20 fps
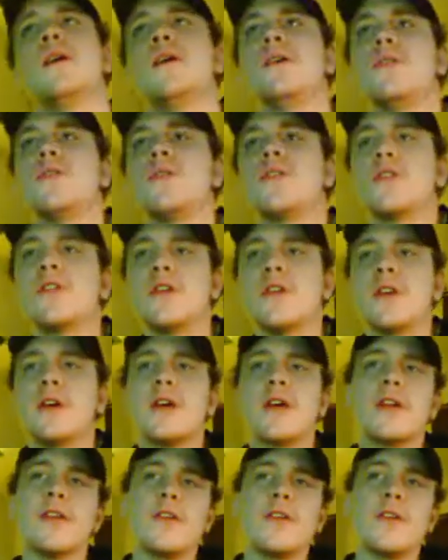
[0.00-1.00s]
Northerner
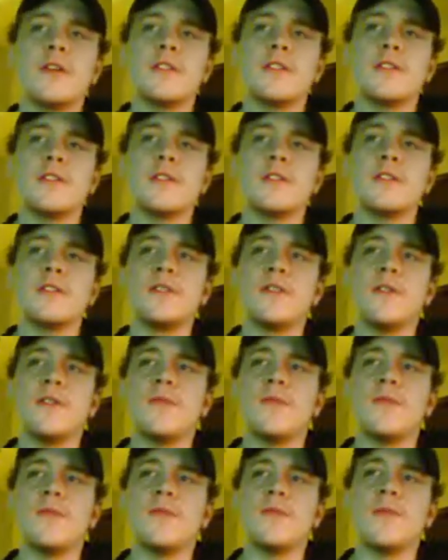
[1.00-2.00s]
categorizes this stuff
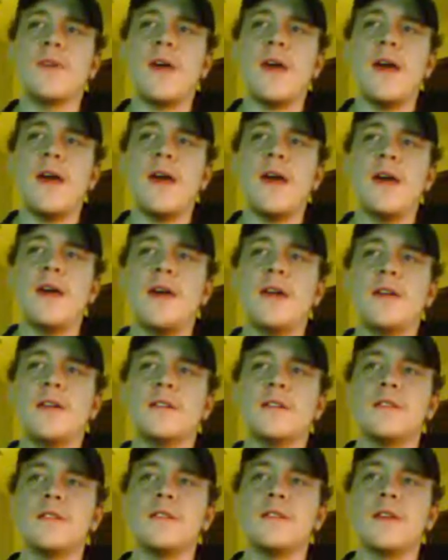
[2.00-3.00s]

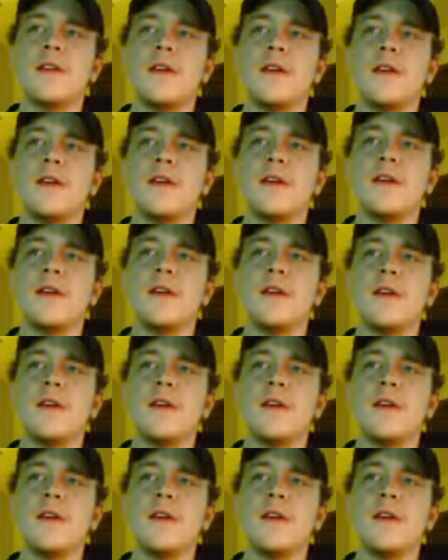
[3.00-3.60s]
as a